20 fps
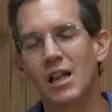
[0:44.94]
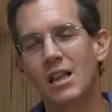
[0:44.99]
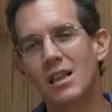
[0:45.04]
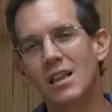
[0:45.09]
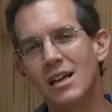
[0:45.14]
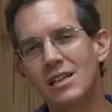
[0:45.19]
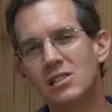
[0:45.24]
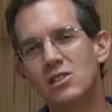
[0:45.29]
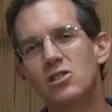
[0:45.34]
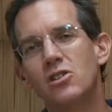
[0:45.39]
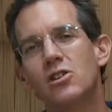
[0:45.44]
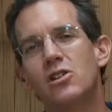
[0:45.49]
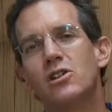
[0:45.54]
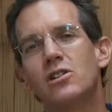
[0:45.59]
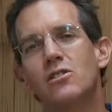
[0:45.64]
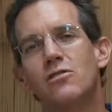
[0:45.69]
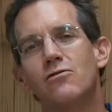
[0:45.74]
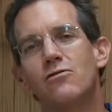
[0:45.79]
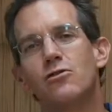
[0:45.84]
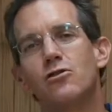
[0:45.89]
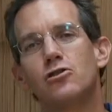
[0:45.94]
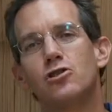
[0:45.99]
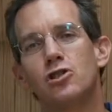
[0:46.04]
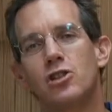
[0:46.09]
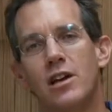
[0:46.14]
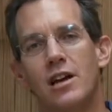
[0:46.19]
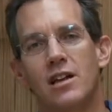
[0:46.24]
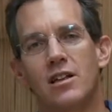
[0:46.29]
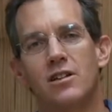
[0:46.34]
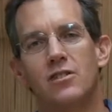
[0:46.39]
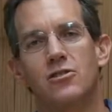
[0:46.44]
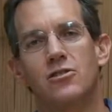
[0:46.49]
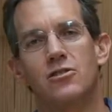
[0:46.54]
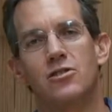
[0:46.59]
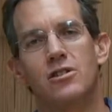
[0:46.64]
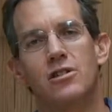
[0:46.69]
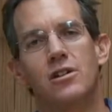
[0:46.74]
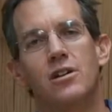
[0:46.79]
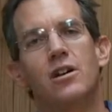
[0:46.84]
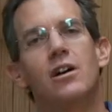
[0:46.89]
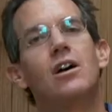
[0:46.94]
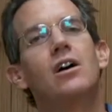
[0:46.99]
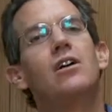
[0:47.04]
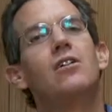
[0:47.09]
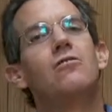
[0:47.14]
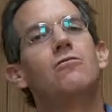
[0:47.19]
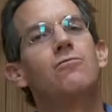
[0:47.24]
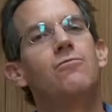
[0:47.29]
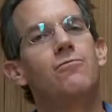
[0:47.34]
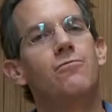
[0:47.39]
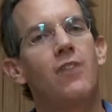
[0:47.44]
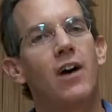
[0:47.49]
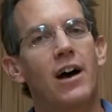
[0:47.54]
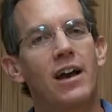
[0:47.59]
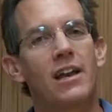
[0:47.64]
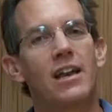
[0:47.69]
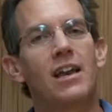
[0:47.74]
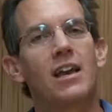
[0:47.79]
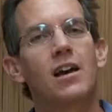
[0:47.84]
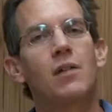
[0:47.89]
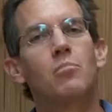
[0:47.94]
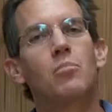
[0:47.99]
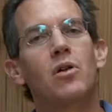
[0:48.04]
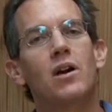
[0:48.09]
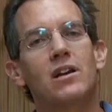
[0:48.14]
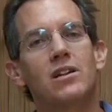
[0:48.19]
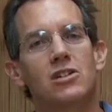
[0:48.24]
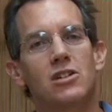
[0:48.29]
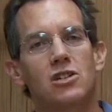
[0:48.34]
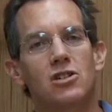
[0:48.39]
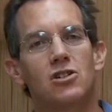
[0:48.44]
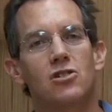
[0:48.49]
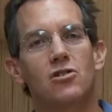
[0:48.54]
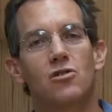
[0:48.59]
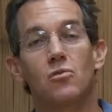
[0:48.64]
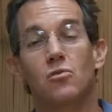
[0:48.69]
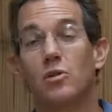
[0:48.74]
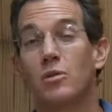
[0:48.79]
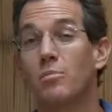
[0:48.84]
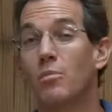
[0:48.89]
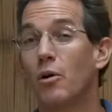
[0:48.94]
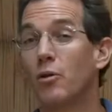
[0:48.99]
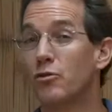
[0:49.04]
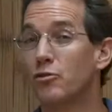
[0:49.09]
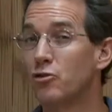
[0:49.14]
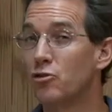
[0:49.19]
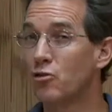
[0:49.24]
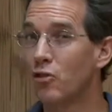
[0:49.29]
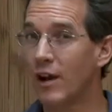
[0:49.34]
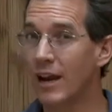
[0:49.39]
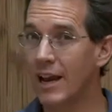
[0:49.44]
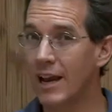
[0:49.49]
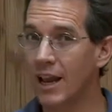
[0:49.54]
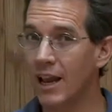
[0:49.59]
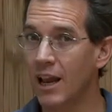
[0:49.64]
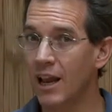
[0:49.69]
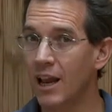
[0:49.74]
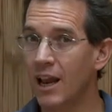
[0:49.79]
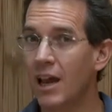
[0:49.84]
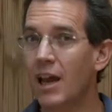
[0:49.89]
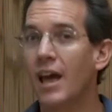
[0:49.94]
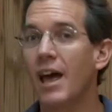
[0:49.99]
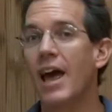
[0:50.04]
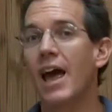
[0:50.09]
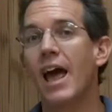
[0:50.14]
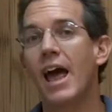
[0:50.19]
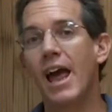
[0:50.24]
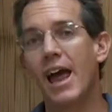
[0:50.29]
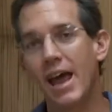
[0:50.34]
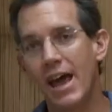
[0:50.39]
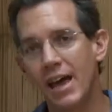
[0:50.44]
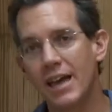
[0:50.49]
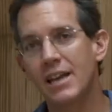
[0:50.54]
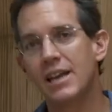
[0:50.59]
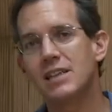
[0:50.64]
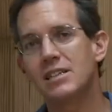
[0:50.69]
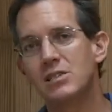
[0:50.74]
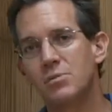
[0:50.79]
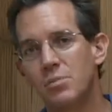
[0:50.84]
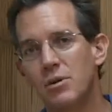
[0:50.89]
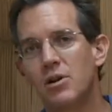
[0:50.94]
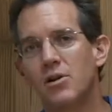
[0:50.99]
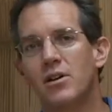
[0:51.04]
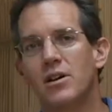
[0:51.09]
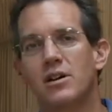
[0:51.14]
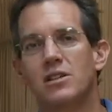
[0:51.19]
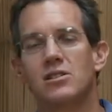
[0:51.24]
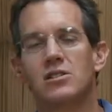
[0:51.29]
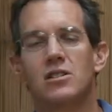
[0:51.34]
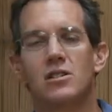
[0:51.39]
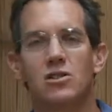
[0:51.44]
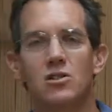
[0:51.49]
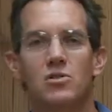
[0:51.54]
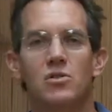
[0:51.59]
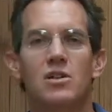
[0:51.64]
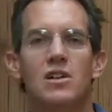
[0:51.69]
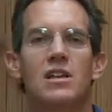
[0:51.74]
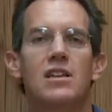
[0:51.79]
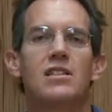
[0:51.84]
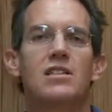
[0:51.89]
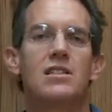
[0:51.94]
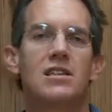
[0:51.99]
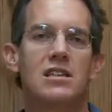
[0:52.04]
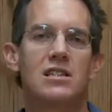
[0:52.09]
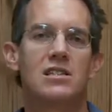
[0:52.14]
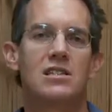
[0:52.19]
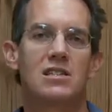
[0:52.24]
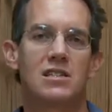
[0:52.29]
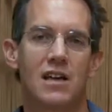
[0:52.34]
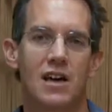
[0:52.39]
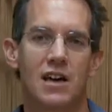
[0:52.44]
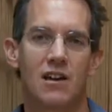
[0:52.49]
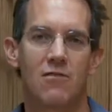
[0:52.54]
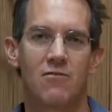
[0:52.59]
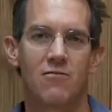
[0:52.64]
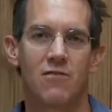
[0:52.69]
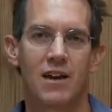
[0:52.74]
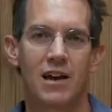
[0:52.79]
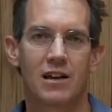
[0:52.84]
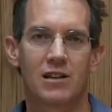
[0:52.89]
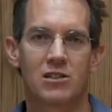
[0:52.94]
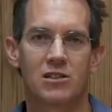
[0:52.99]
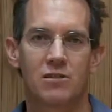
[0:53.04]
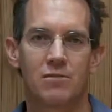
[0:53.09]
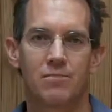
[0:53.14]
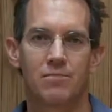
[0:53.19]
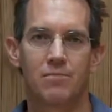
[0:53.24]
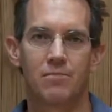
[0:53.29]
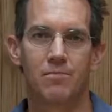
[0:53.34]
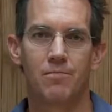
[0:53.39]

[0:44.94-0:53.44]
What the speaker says: Let's look at the first challenge, finding a practitioner with both training and experience in treating these side effects.